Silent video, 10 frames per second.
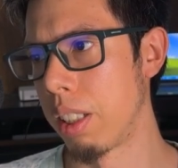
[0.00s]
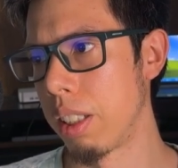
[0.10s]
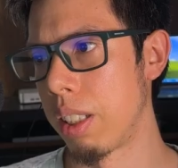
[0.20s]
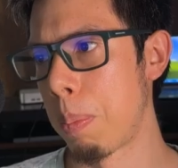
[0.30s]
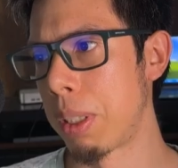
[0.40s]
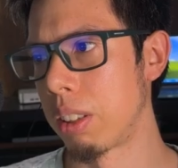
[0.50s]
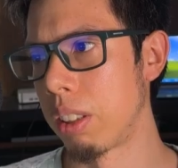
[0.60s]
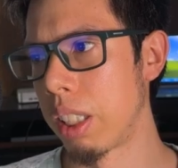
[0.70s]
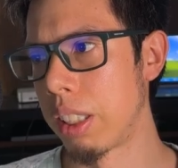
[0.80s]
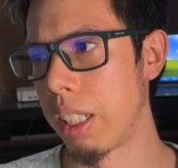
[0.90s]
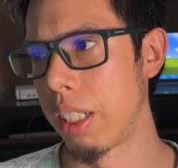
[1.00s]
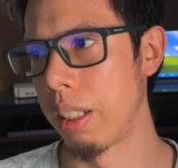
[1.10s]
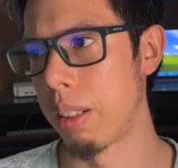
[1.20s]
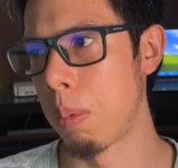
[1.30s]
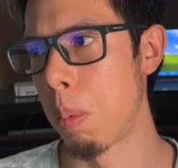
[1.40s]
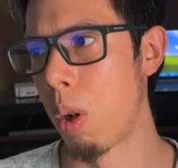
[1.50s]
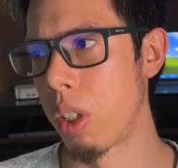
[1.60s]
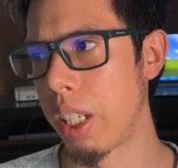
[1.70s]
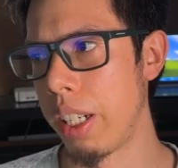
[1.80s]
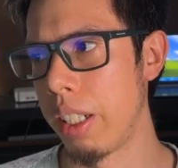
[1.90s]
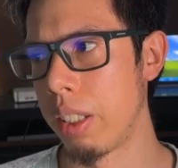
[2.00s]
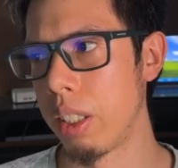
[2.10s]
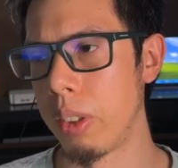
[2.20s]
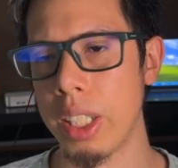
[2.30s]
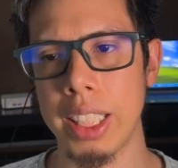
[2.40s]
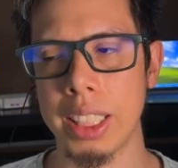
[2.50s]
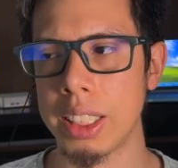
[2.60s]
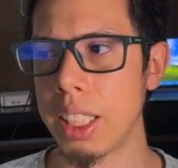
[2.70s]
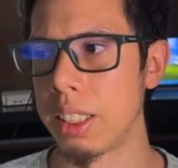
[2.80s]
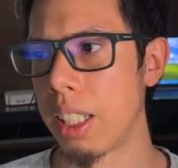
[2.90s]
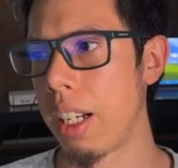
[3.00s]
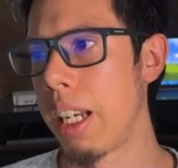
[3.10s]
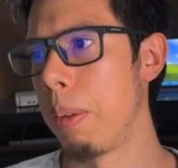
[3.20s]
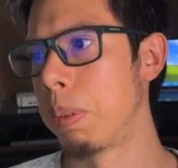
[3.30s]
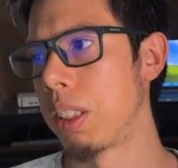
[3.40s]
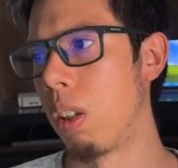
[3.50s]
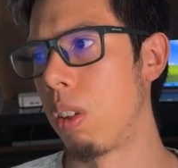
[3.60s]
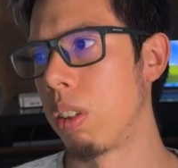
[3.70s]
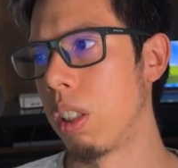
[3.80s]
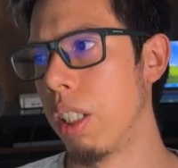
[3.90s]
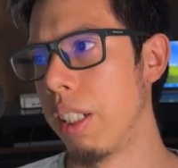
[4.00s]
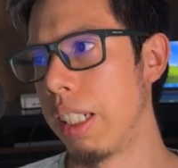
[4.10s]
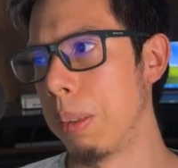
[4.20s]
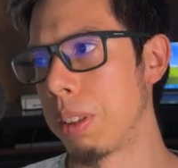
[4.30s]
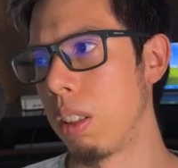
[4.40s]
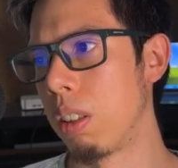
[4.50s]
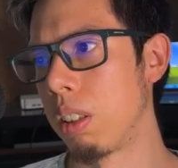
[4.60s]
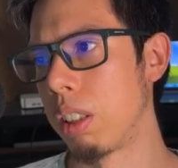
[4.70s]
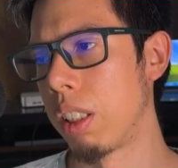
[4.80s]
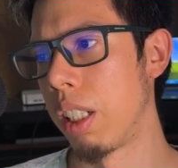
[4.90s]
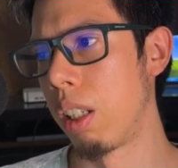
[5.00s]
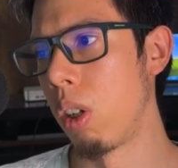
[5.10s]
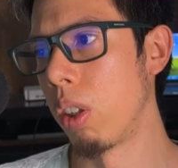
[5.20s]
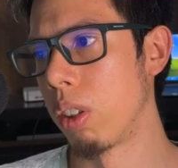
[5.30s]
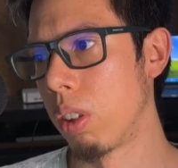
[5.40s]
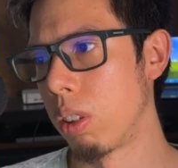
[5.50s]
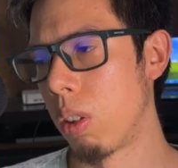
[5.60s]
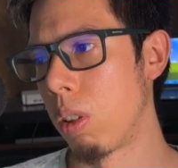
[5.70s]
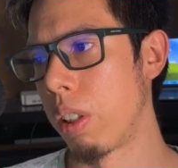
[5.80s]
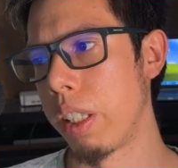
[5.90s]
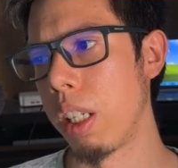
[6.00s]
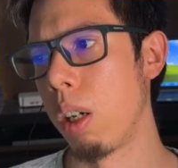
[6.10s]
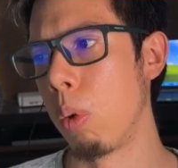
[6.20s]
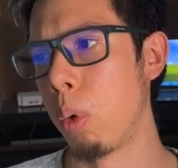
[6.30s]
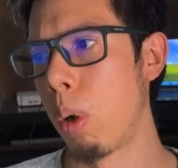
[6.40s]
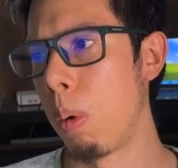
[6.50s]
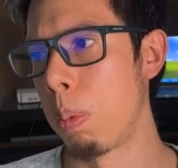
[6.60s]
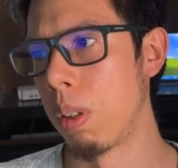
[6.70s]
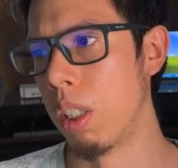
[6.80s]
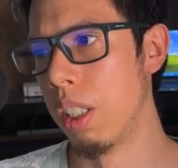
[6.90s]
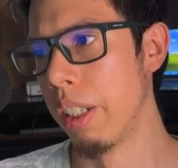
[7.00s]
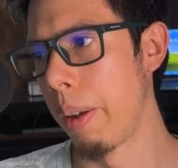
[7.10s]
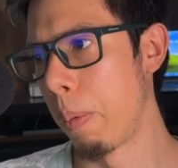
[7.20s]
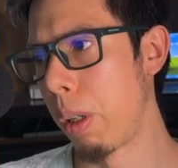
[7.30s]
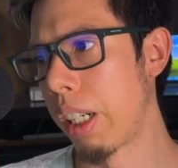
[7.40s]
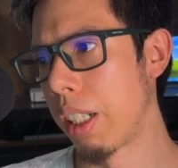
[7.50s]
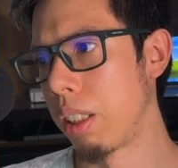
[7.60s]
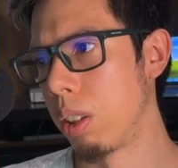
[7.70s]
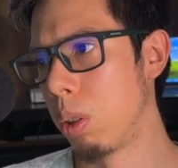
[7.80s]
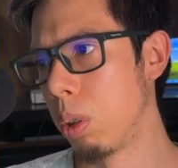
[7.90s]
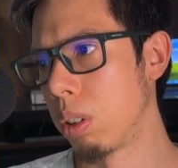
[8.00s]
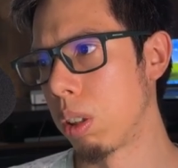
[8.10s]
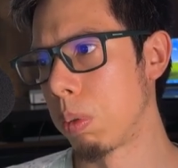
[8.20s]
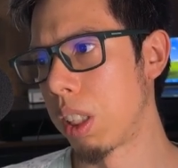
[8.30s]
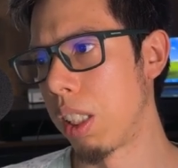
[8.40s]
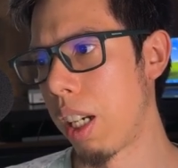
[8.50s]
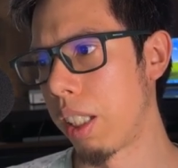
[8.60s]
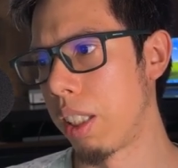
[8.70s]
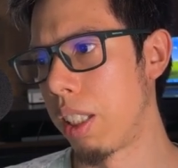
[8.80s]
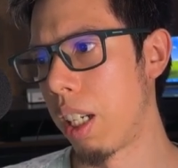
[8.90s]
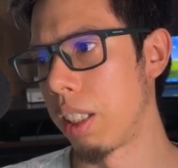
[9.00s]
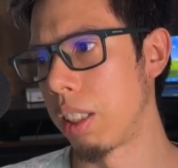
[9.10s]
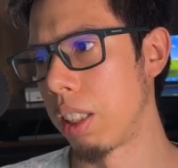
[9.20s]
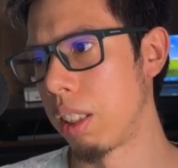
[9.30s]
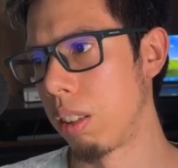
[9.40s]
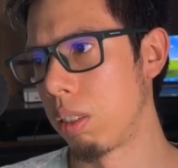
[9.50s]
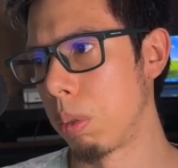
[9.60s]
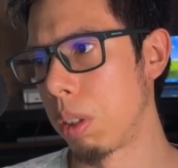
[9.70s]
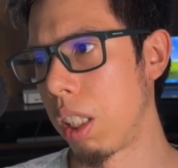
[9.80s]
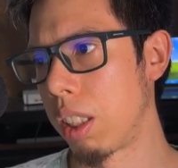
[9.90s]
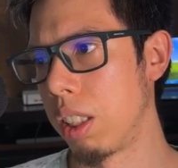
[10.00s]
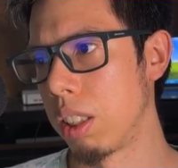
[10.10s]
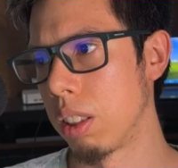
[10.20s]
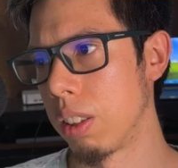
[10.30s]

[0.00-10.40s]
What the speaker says: The person that born in United States and lives on London or Europe, we can use something like that, something like this.